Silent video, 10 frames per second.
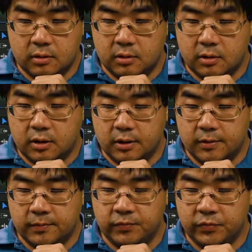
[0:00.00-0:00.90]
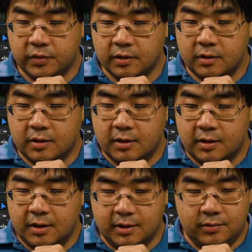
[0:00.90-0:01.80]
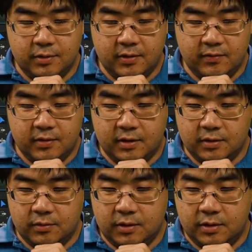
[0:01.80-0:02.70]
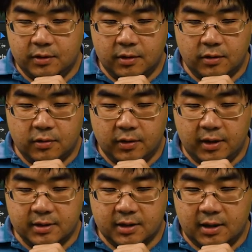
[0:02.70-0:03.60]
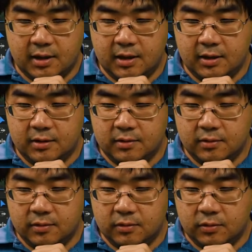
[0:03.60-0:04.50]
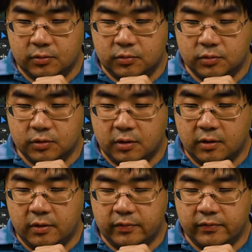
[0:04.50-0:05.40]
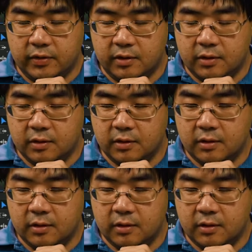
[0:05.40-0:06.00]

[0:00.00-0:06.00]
You definitely don't need to go as high to lose all of the